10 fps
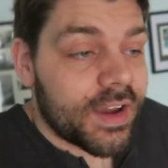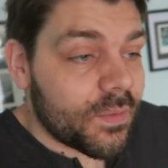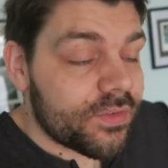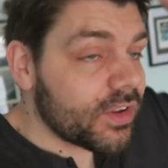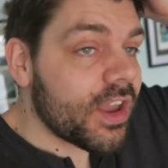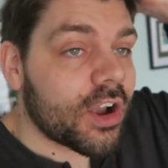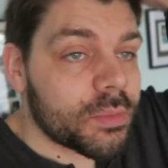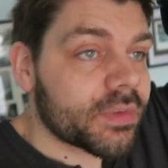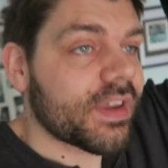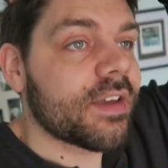We've done it a
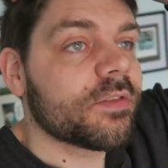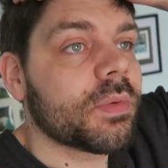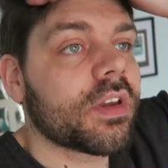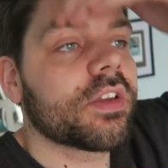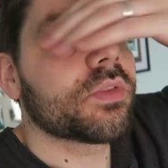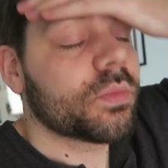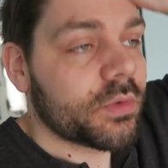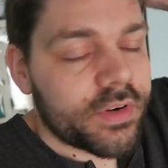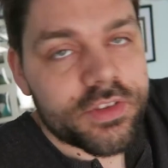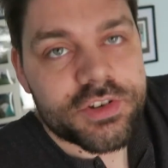couple of times because
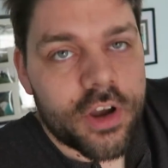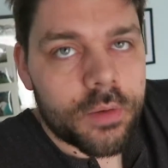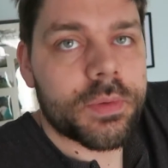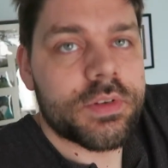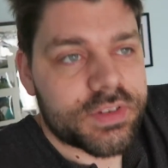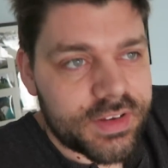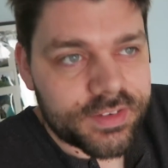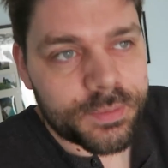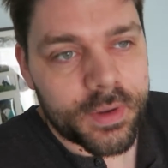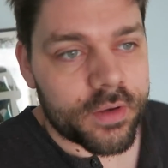we're in the shop and it's
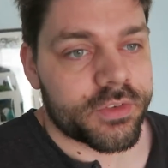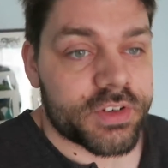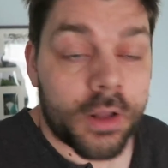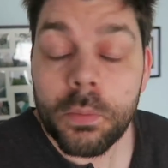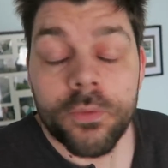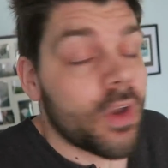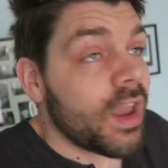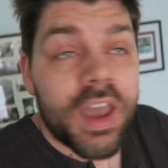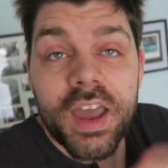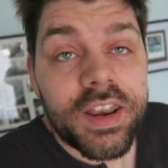easy to pick off the shelf.
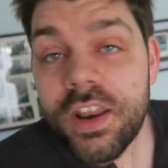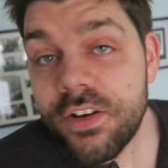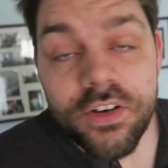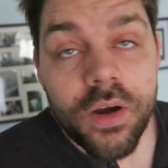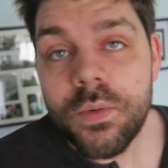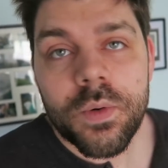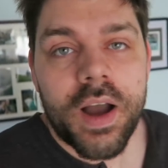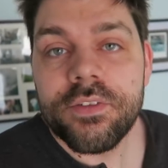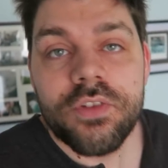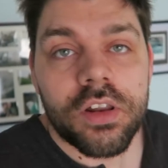And no,
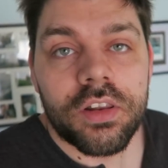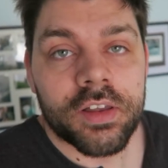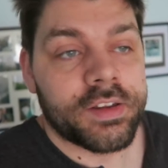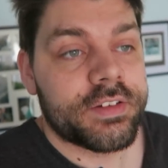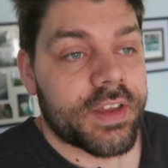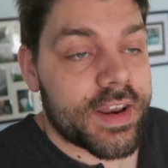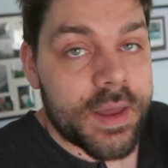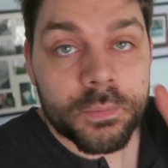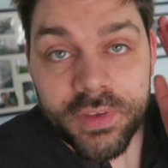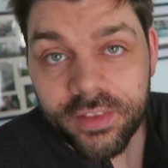I've not learned, and
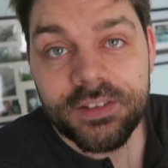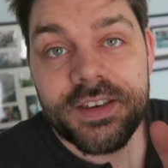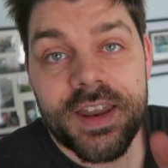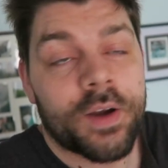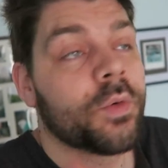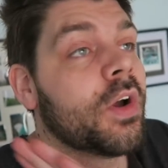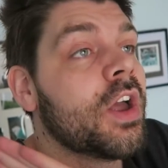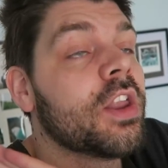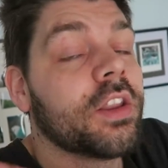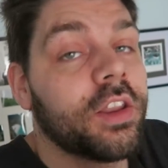I'm telling you now,
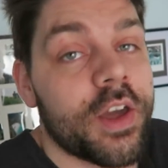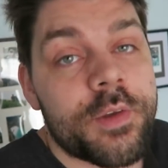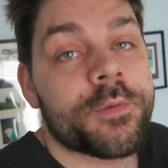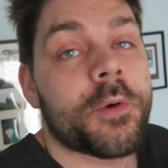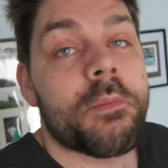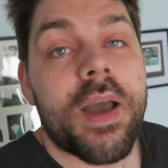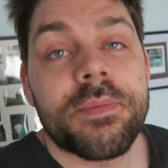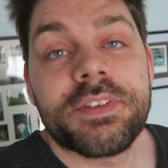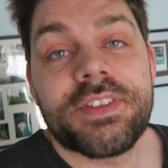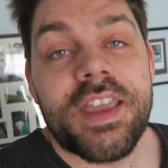learn from my
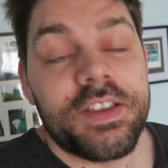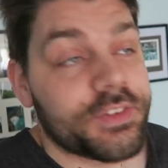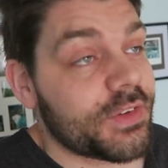mistakes.